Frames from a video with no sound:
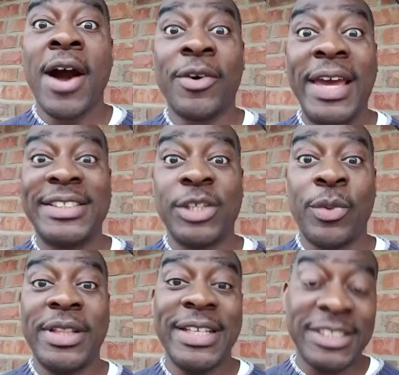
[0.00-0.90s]
Okay, so in
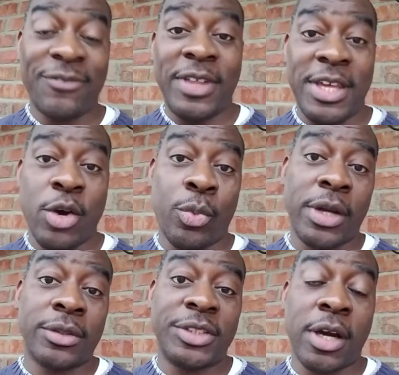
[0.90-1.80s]
this video, we're
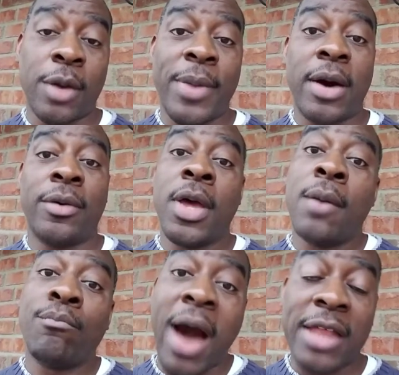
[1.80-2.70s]
going to talk about
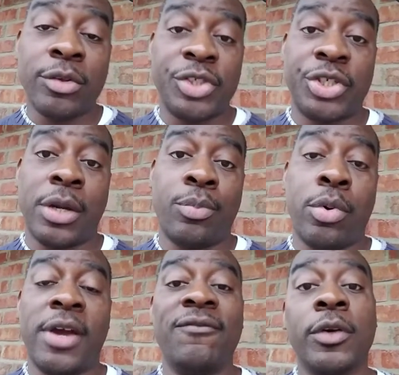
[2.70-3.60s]
modern
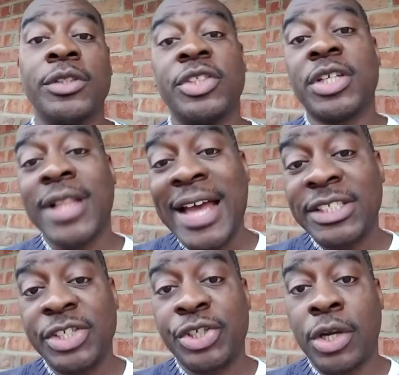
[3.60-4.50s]
SharePoint versus classic
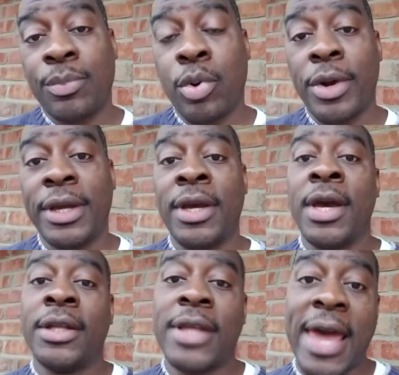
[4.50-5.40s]
SharePoint,
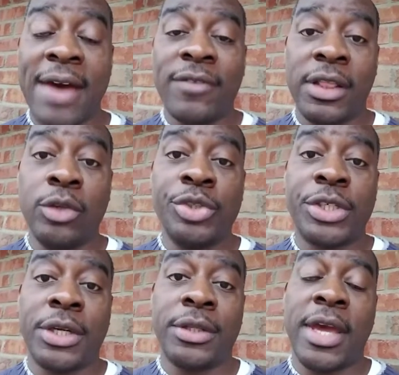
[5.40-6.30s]
the
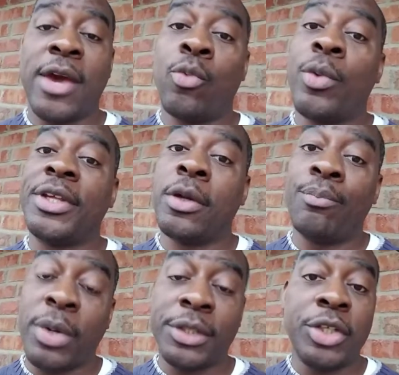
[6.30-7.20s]
evolution, and when you're
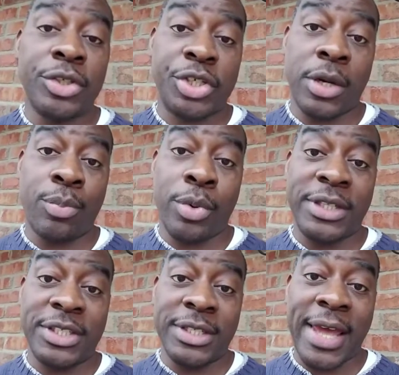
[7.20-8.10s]
building your SharePoint
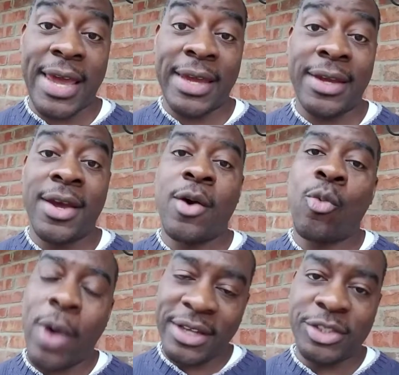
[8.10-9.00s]
today,
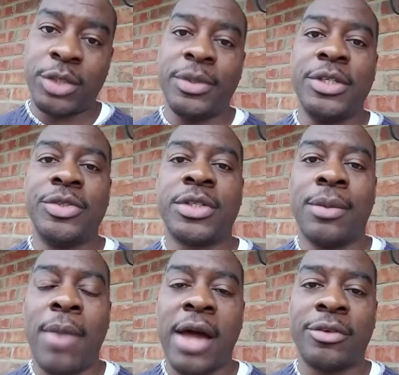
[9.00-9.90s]
why you should be using the
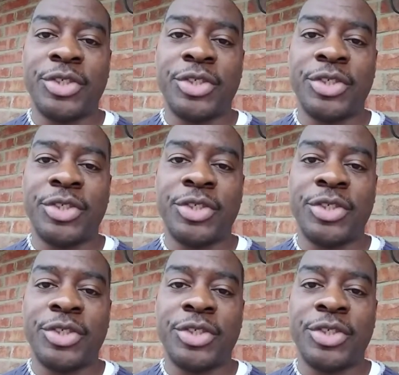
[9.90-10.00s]
modern